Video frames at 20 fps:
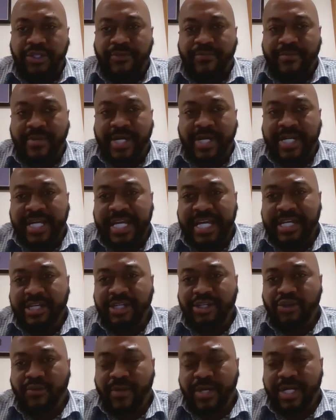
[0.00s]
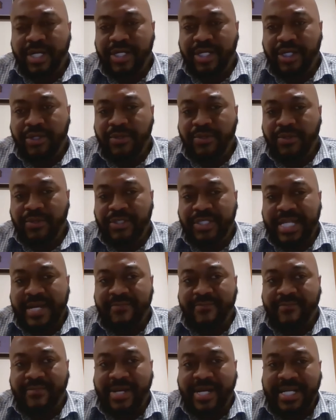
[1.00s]
your money, you want to use
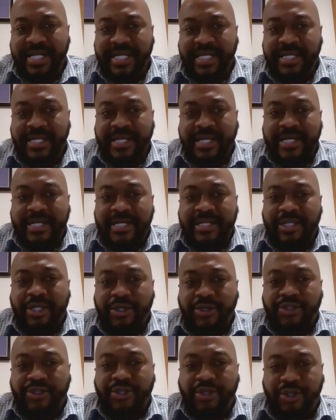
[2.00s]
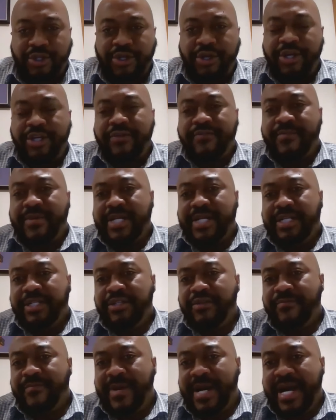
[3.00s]
that money, use the church money
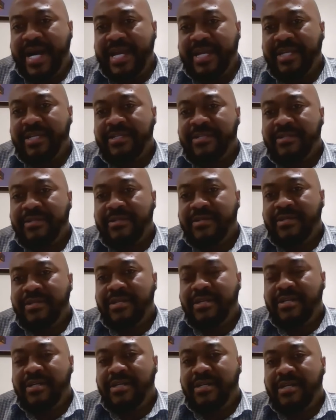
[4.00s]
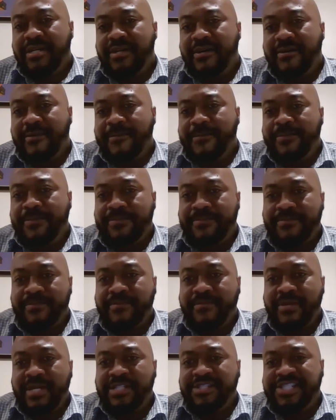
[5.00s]
to buy um,
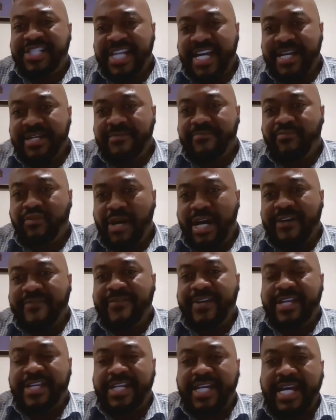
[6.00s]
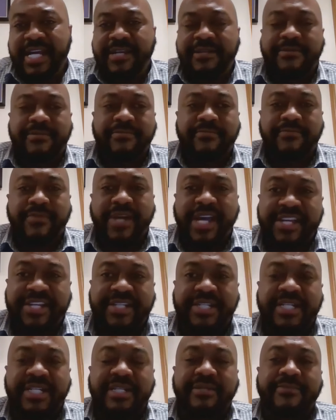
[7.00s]
jet, private jet,
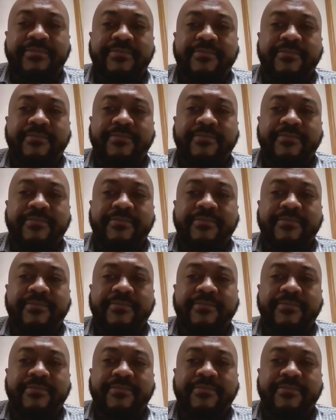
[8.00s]
mansion.